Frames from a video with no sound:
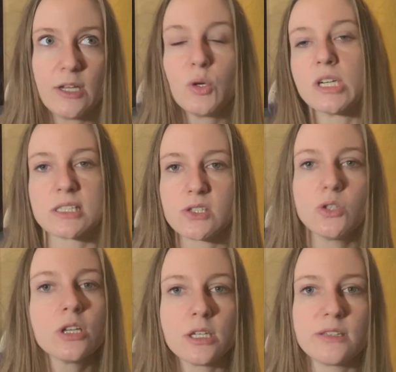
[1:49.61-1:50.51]
you are a
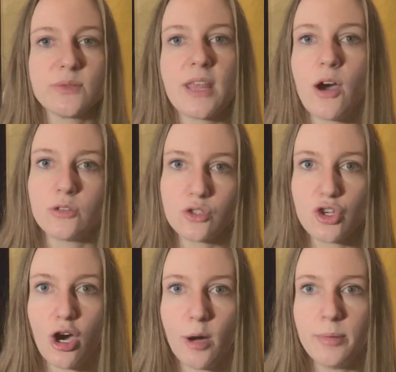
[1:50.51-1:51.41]
student without a
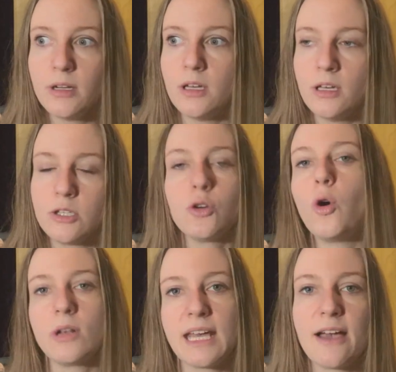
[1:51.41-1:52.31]
job, you
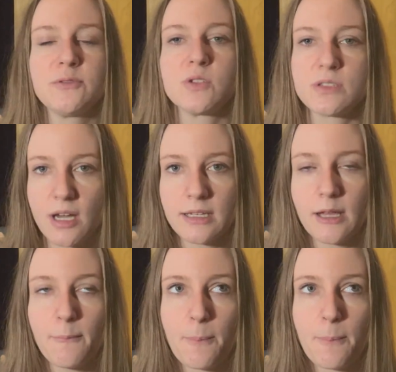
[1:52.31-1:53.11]
only have to study.